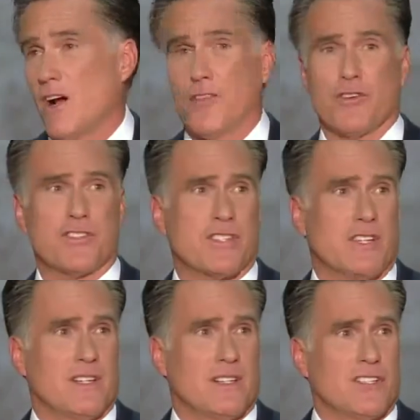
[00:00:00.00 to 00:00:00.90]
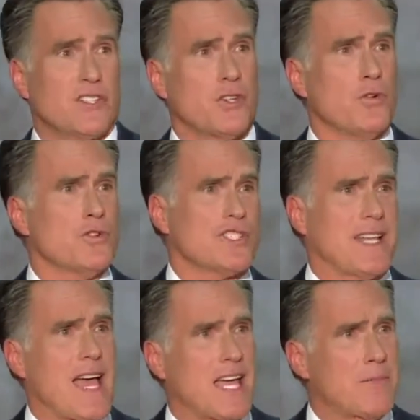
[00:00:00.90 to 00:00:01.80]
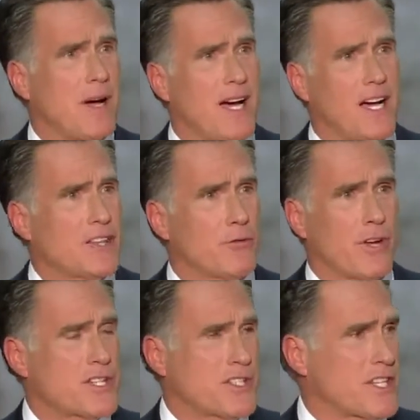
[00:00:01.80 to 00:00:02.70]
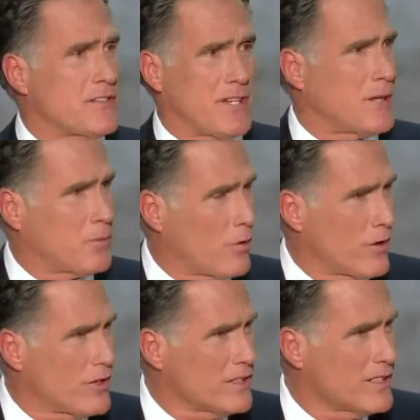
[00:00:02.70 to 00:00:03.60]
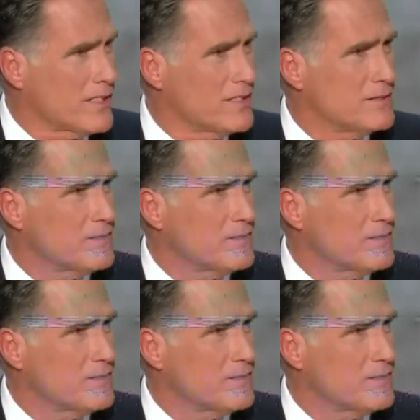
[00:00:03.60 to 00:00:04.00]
Are those schools lagging behind the rest of the developed world?